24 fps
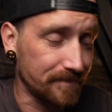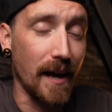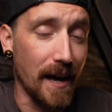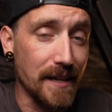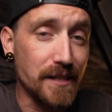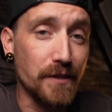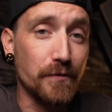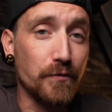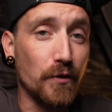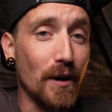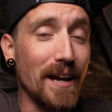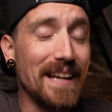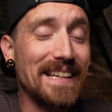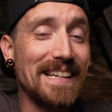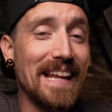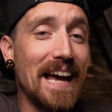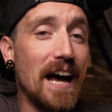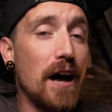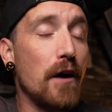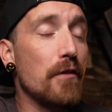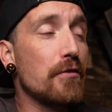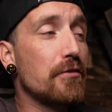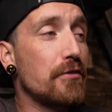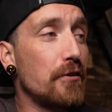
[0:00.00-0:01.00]
As of right
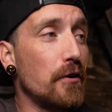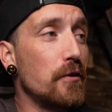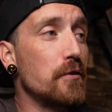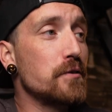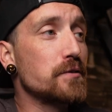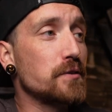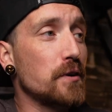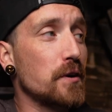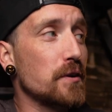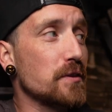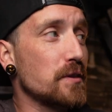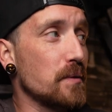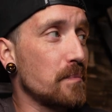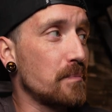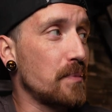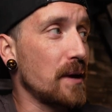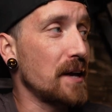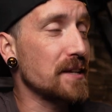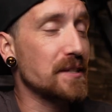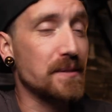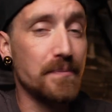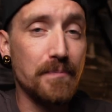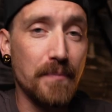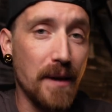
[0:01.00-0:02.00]
now, those are the
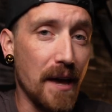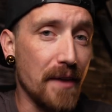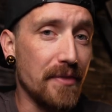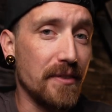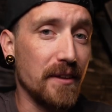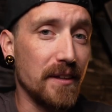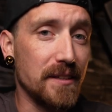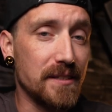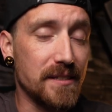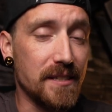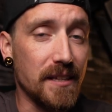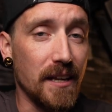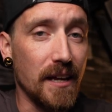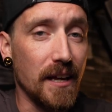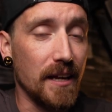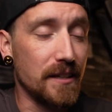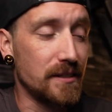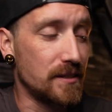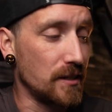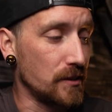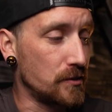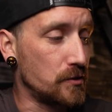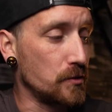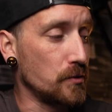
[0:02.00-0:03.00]
best methods
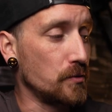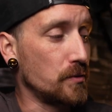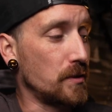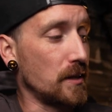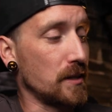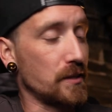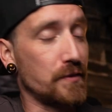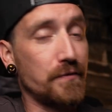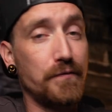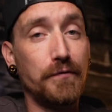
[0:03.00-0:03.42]
to do this.